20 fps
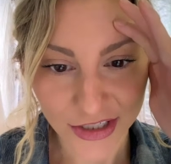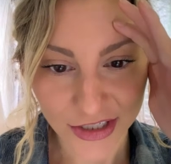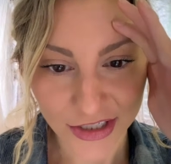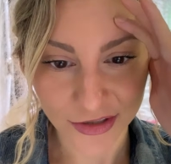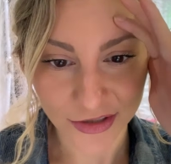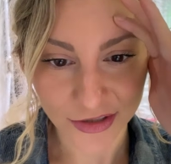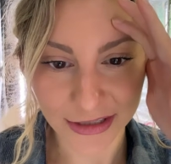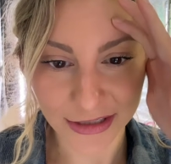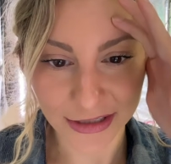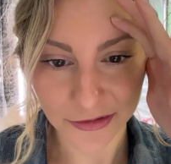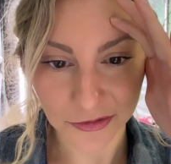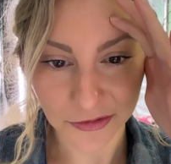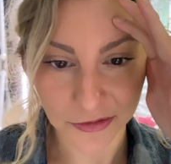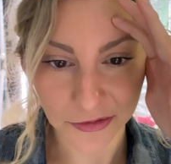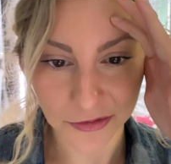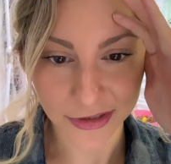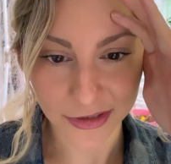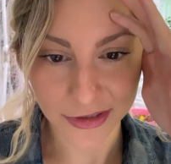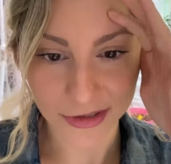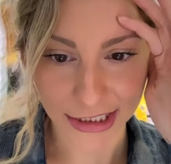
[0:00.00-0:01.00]
You need an
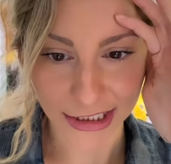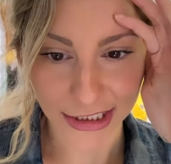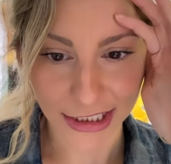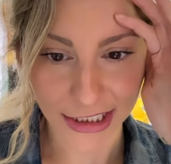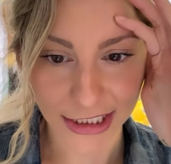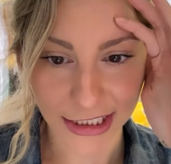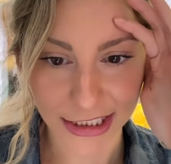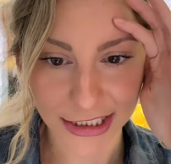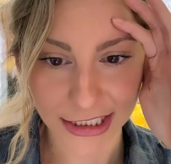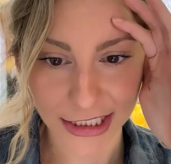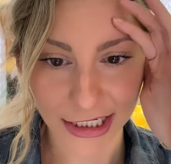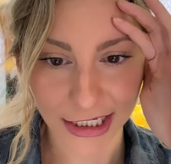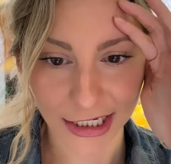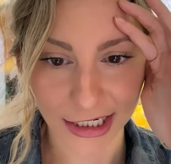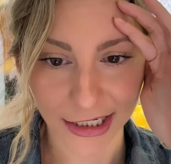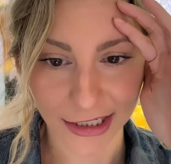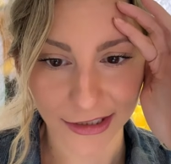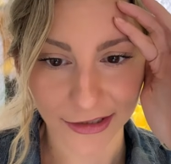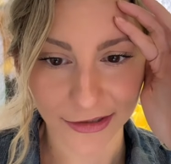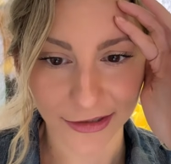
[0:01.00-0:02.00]
old skin key to
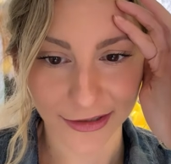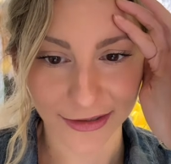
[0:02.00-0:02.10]
hang